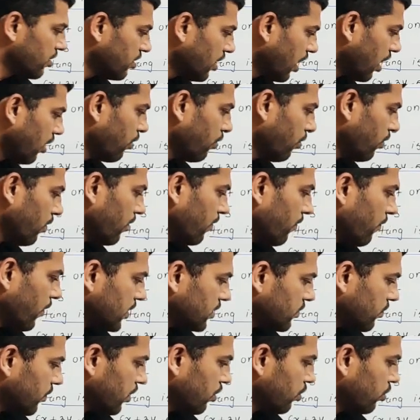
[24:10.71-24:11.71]
Now,
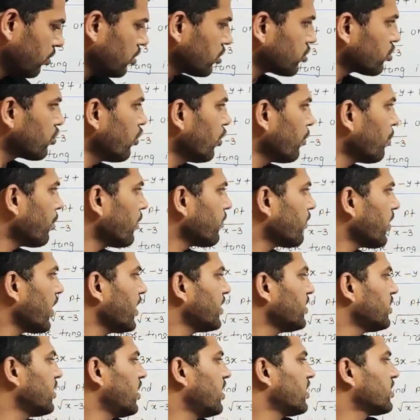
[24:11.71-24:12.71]
once we know the slope of
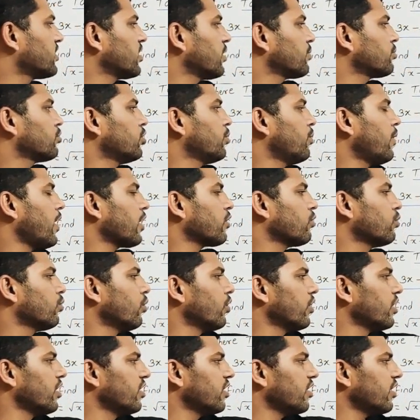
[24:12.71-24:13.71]
tangent, substitute back
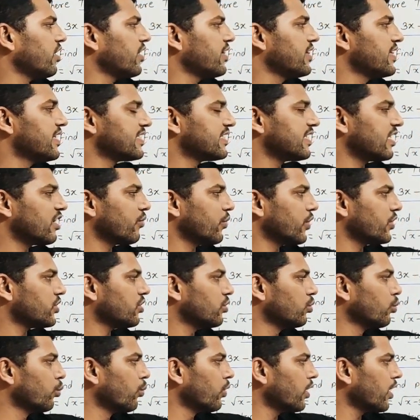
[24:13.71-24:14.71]
over here in this
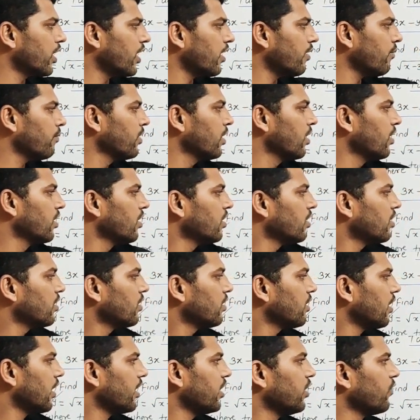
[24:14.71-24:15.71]
equation 1,
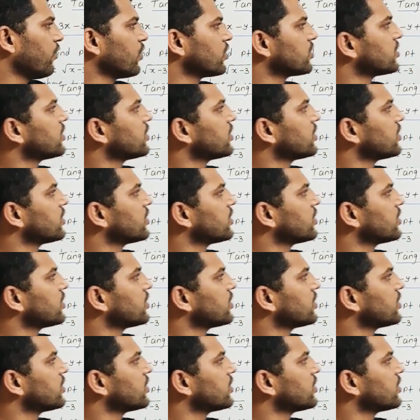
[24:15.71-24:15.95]
and if you